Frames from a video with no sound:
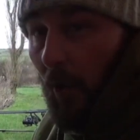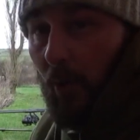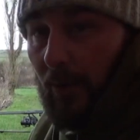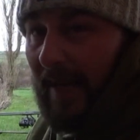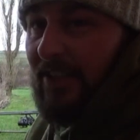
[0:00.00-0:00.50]

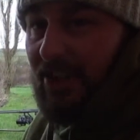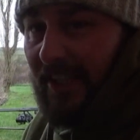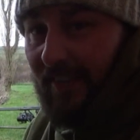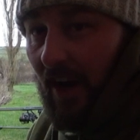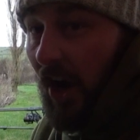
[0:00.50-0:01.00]
All last
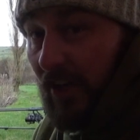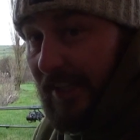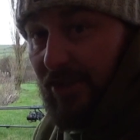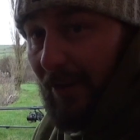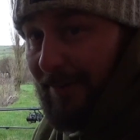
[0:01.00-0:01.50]
year I
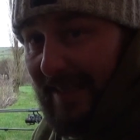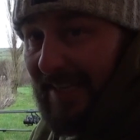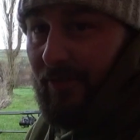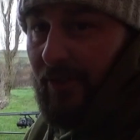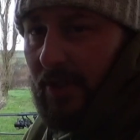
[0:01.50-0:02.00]
hardly dropped
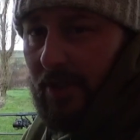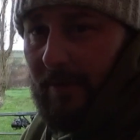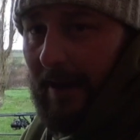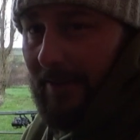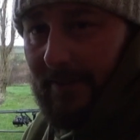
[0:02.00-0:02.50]
any fish as
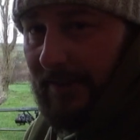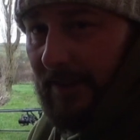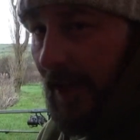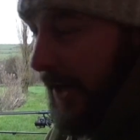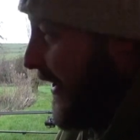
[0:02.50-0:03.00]
well.
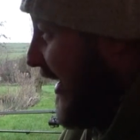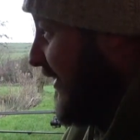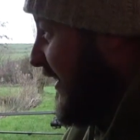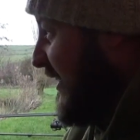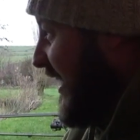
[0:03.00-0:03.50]
You know,
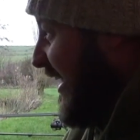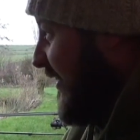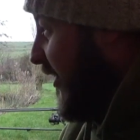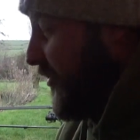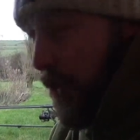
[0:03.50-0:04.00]

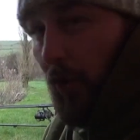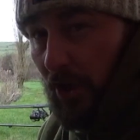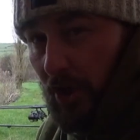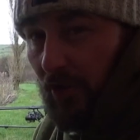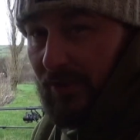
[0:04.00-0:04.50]
I caught a
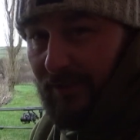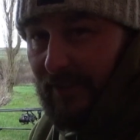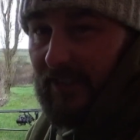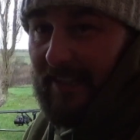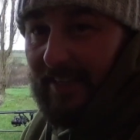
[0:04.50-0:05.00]
lot of
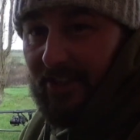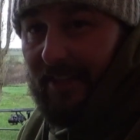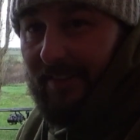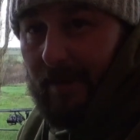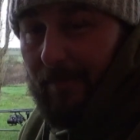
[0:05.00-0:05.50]
fish last
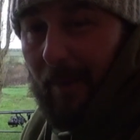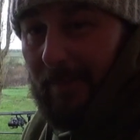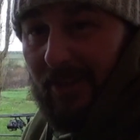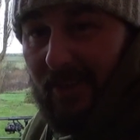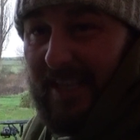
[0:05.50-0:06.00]
year, and I
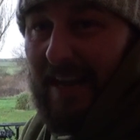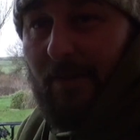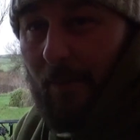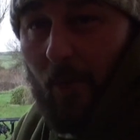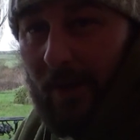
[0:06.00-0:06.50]
probably could
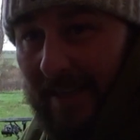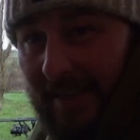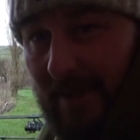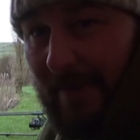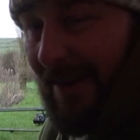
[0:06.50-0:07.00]
count on one
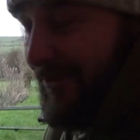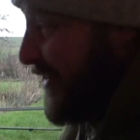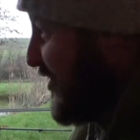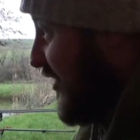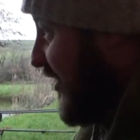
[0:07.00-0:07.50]
hand the amount of
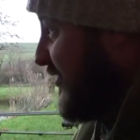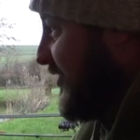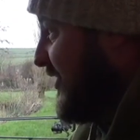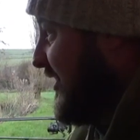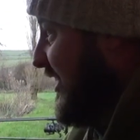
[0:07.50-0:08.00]
fish I
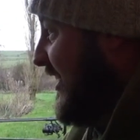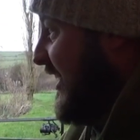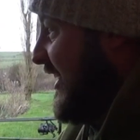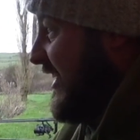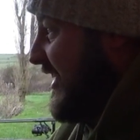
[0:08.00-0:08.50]
lost.
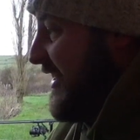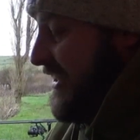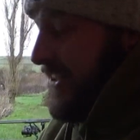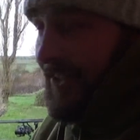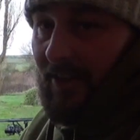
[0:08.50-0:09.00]

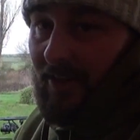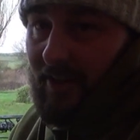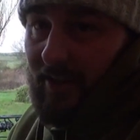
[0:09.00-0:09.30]
Oh,